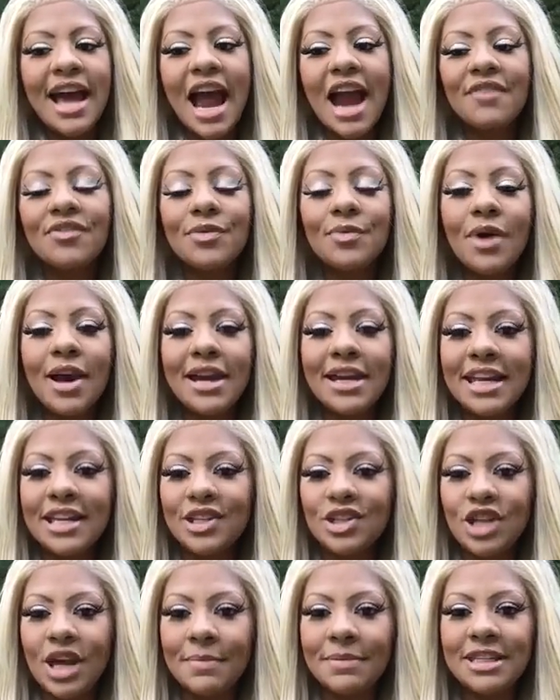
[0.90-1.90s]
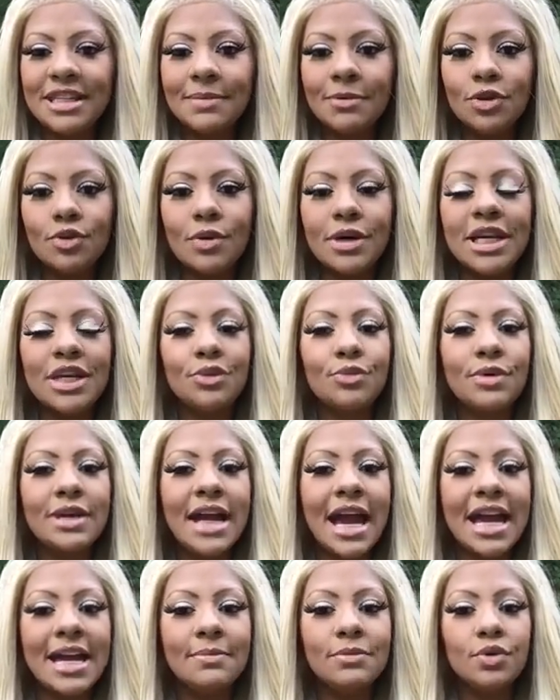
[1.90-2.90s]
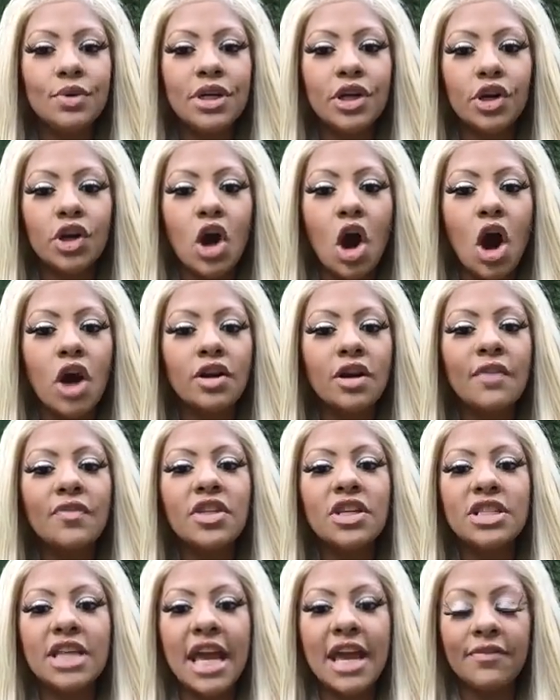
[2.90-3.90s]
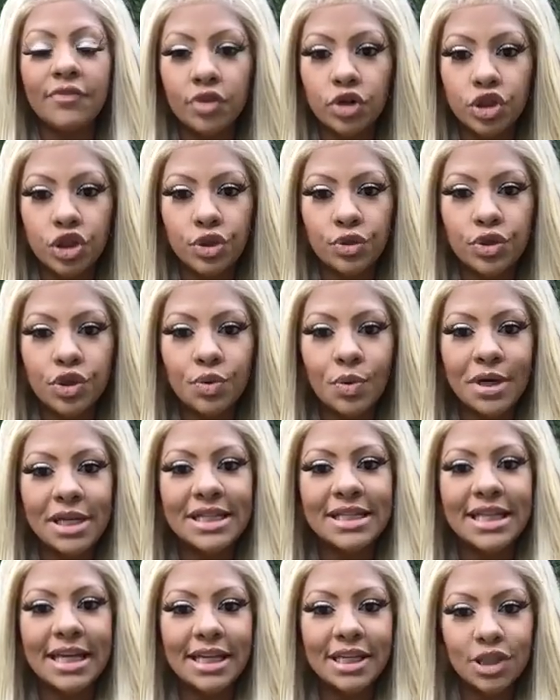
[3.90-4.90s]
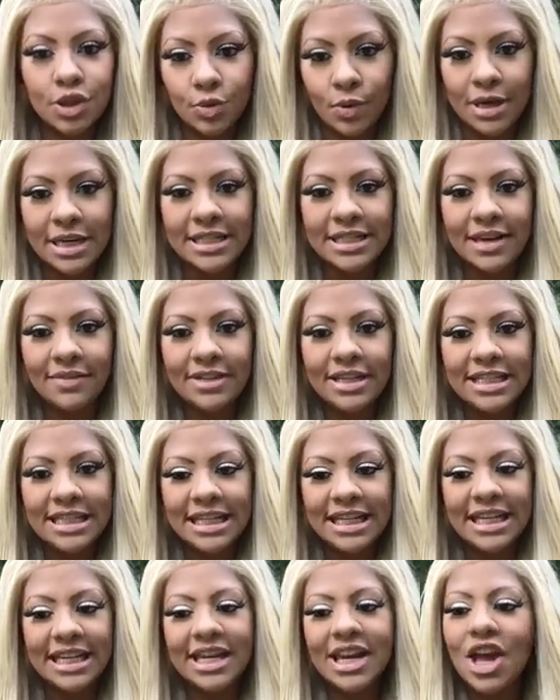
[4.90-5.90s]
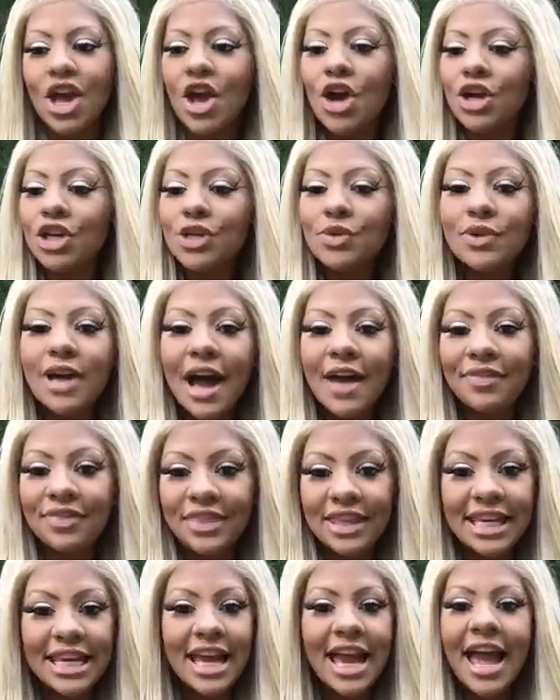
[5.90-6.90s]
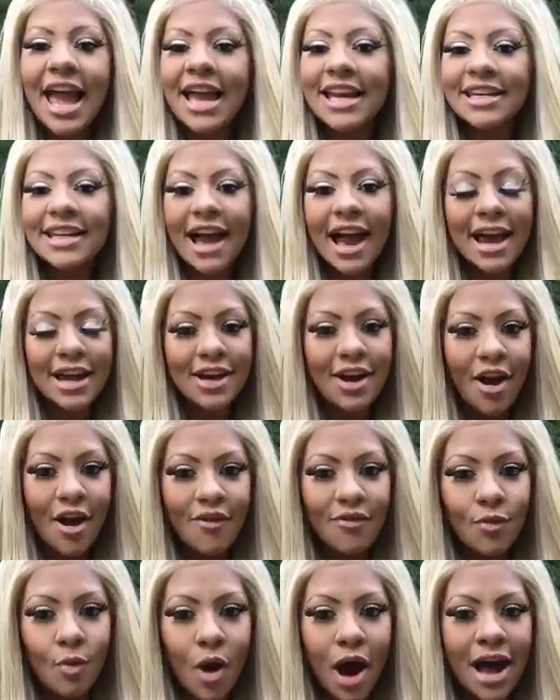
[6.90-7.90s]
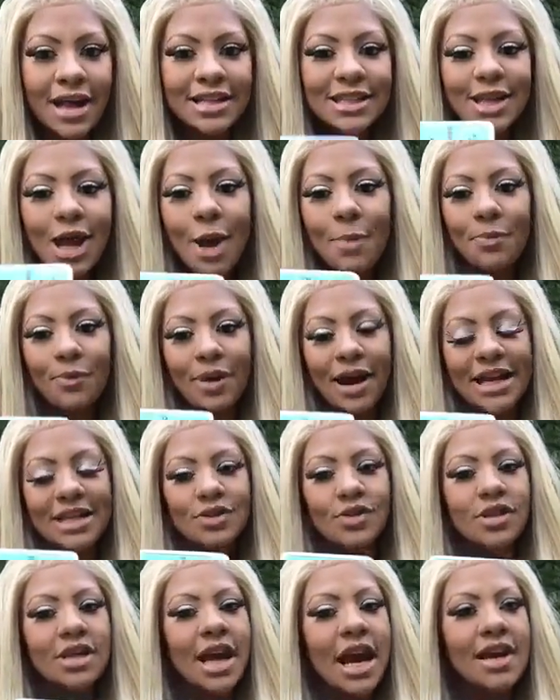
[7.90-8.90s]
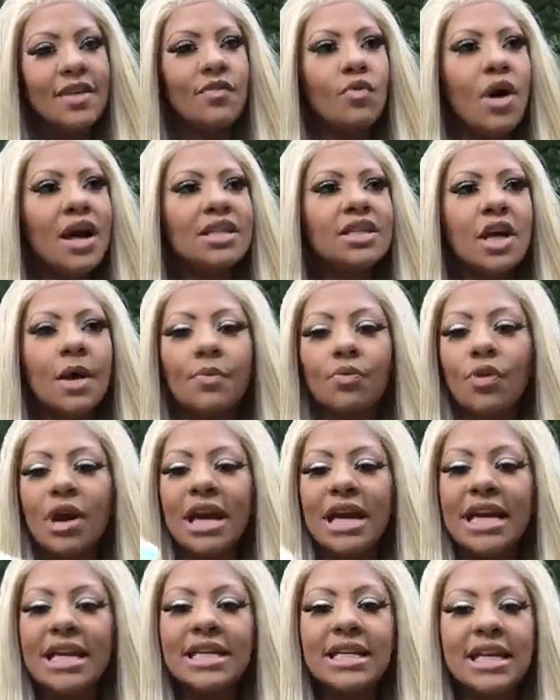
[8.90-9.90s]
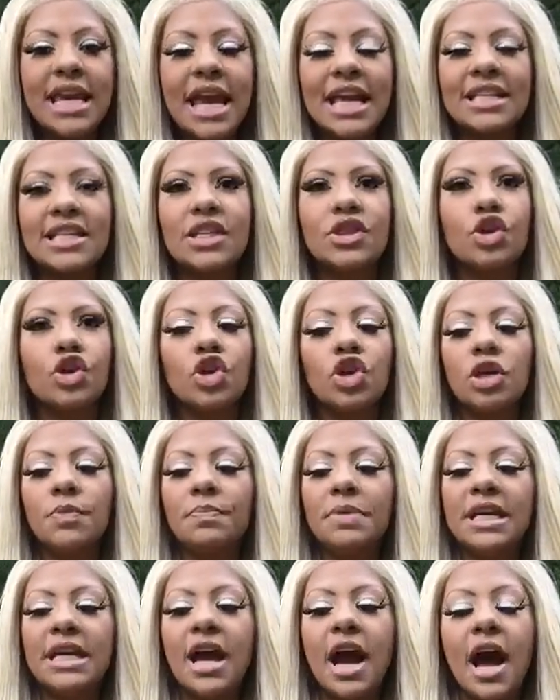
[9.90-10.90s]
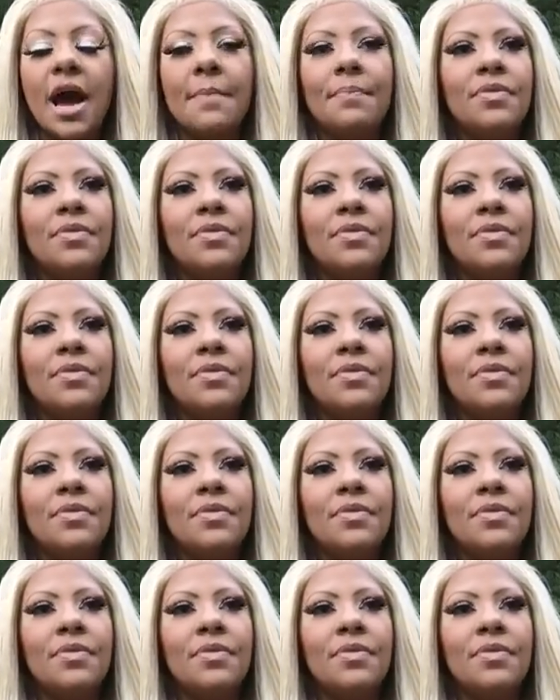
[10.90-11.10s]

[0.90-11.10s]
Hi everyone, it's jamiezebra23. I am doing your card of the day for June 26, 2017. You got the Nine of Wands upright. So the Nine of Wands upright indicates that there could be